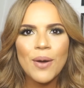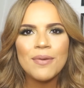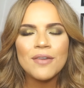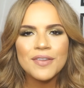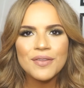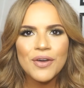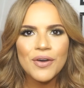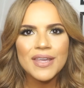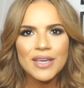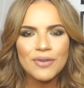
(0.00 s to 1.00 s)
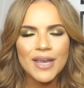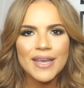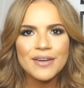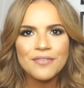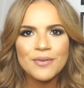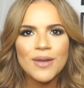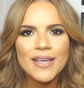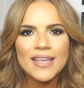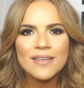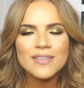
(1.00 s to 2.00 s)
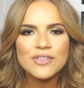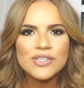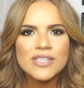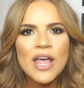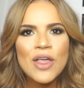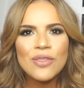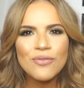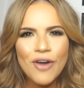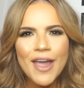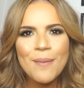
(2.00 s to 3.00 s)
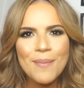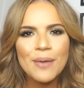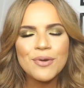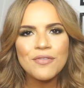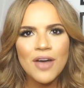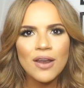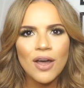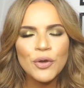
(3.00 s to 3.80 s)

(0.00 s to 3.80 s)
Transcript: I'm loving the khaki green. I feel like it gives it just the right amount of colour.